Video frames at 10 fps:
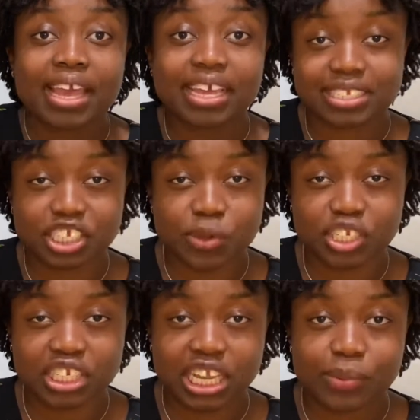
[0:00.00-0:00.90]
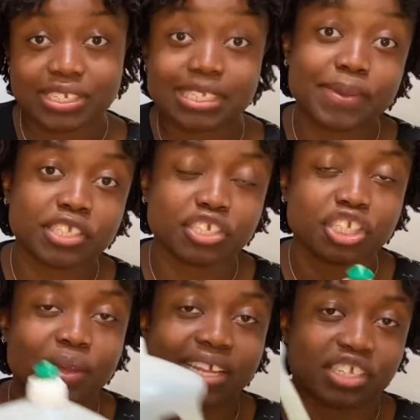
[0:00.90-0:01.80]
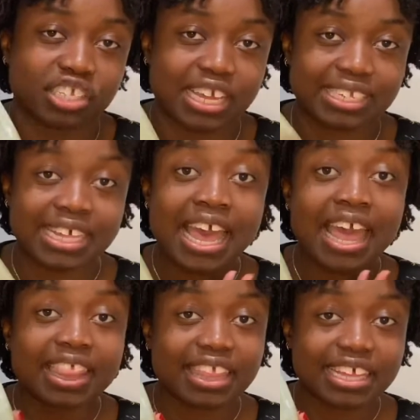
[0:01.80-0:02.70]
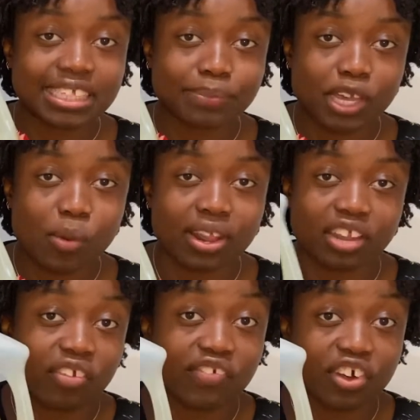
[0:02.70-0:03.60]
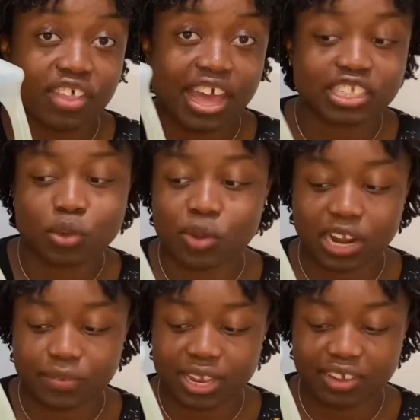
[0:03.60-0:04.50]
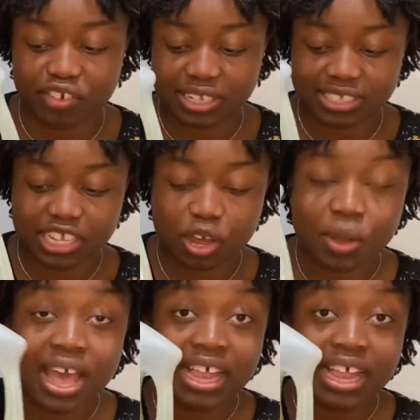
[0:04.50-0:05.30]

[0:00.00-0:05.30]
dishwashing liquid dispenser, so I like to just get this big one and then refill that whenever it runs low.